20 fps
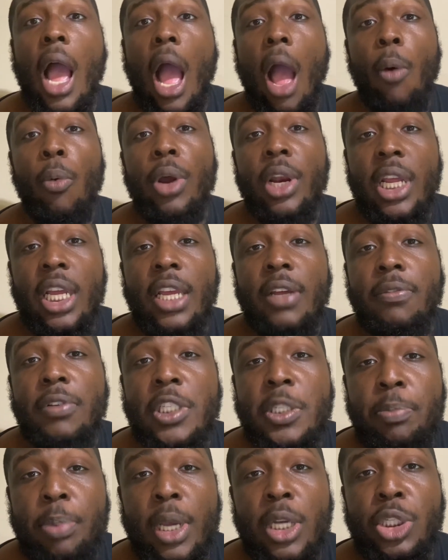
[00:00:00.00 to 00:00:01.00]
I want to give a
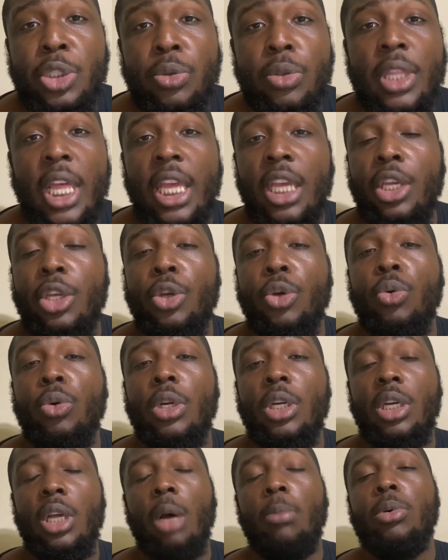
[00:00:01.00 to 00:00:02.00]
special thank you to
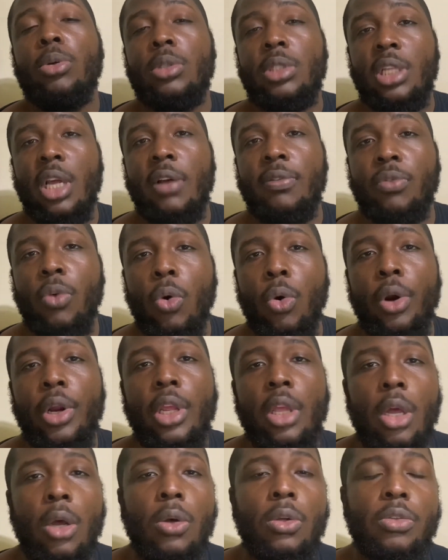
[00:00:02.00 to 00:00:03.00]
Double Stuffed
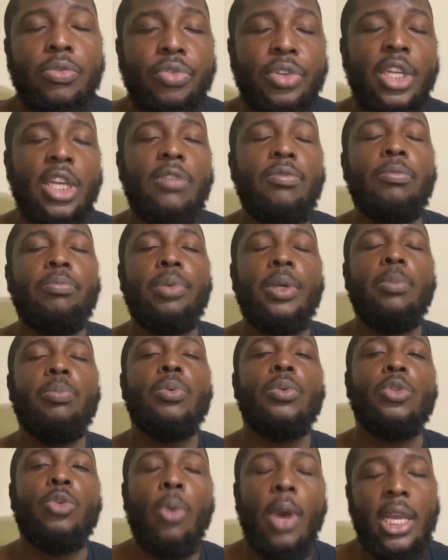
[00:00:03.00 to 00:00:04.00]
Oreos for giving
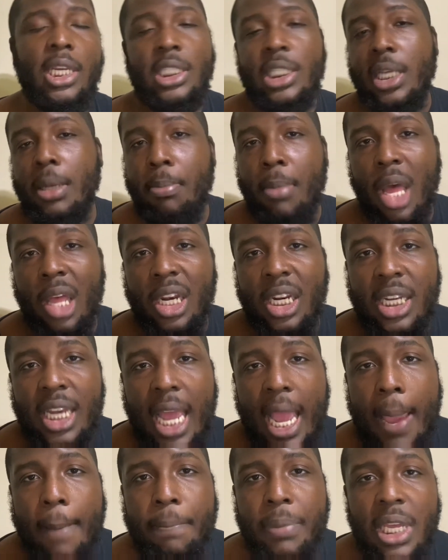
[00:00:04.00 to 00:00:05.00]
people twice the amount of
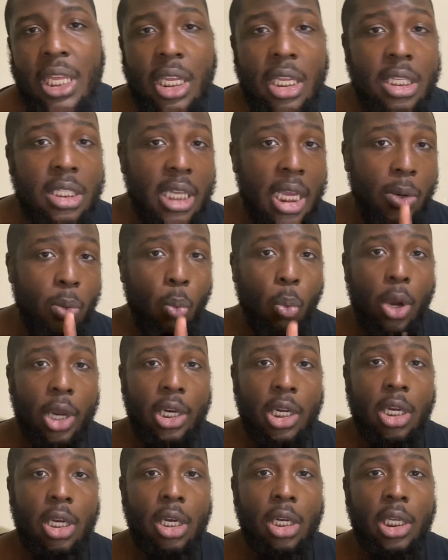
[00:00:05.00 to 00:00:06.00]
diabetes in
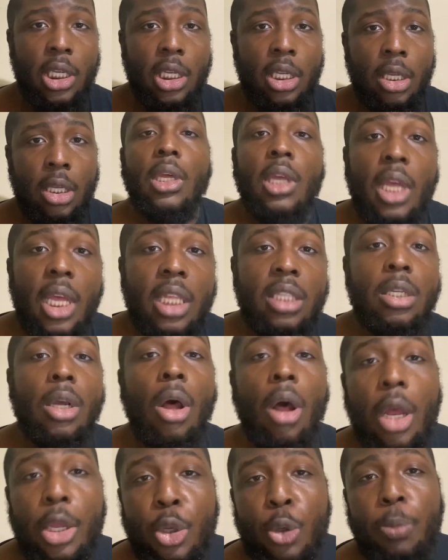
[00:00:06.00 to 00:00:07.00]
one cookie. And to
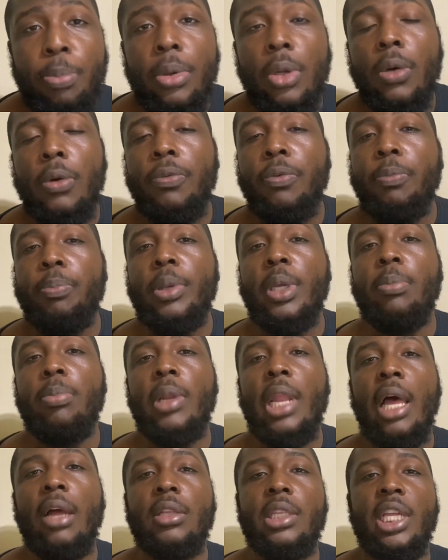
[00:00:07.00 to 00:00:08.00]
all you beautiful people
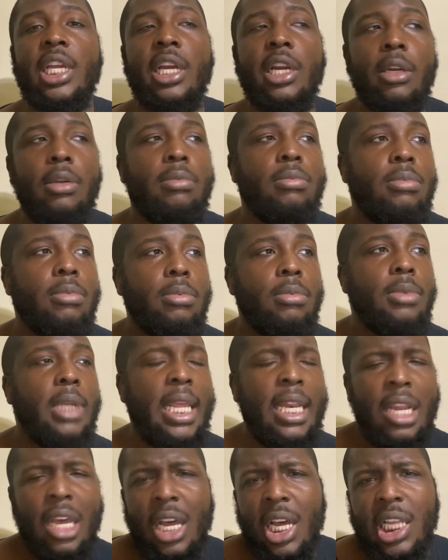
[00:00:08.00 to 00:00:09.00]
out there,
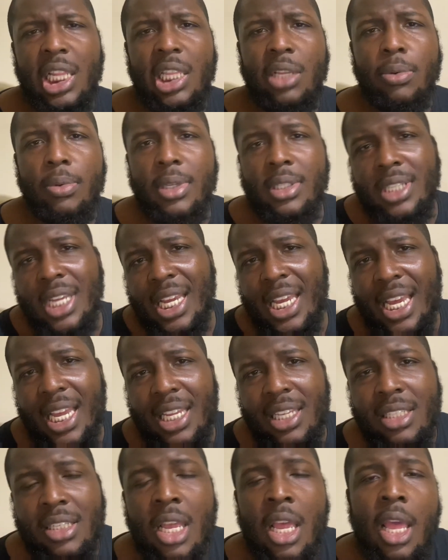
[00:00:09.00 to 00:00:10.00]
and the ugly ones, I
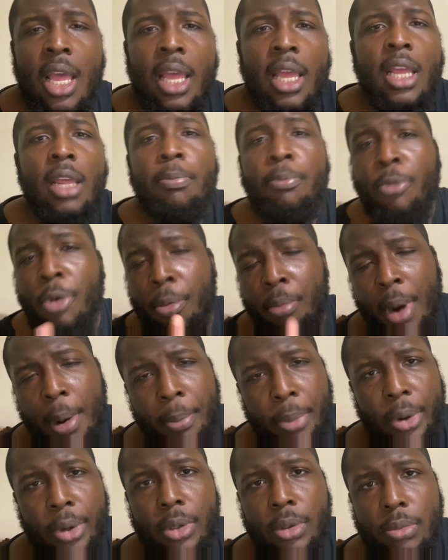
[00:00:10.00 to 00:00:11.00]
guess,
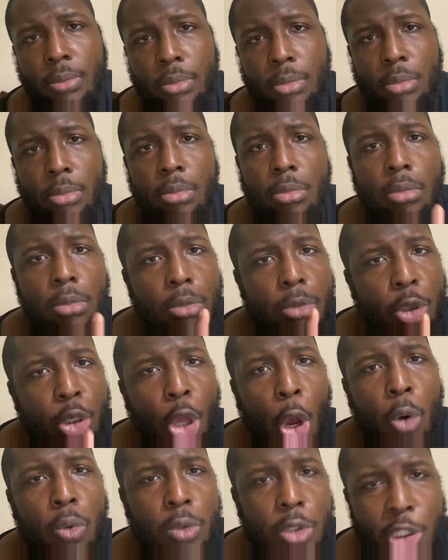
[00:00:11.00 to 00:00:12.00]
remember,
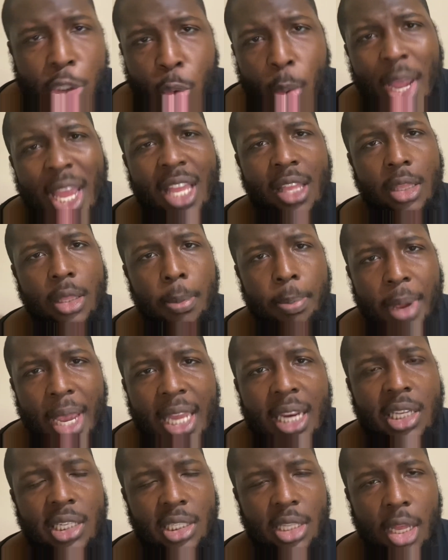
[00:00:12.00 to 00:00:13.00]
don't sweat the
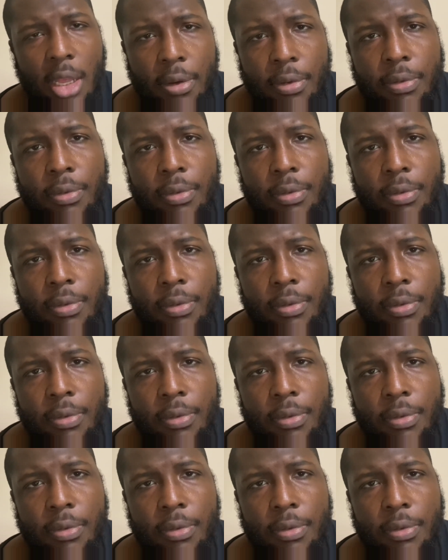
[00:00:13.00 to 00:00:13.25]
petty stuff.